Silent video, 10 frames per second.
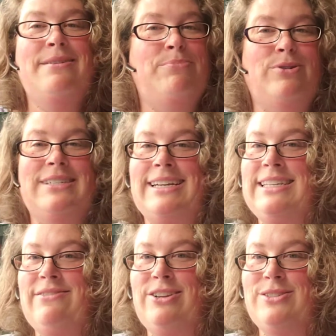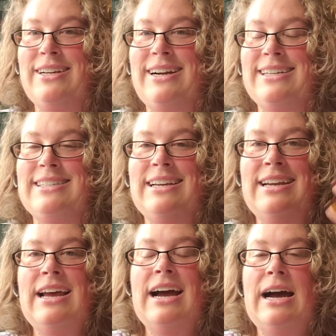Both sides have closing costs.
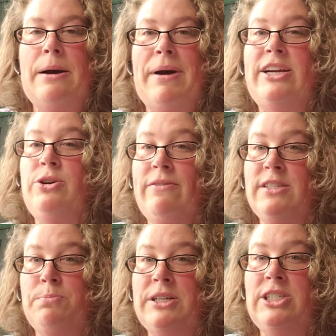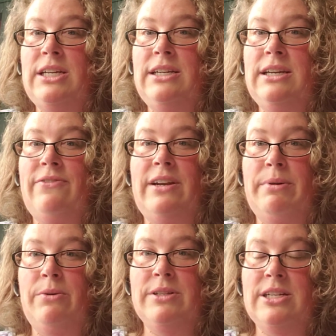I do have a spreadsheet, if
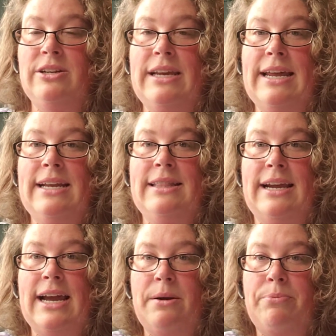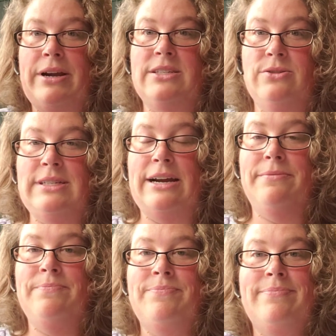anybody wants to look at it, that kind of breaks those down.
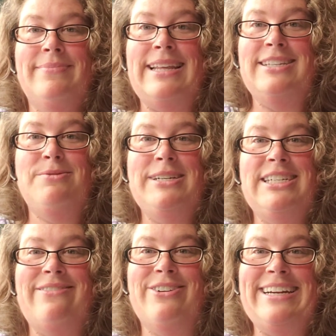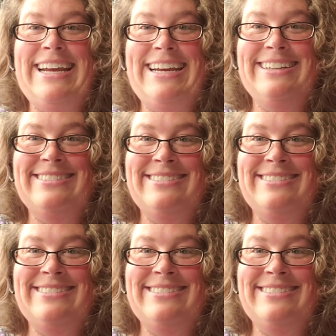Thanks so much and have a great day.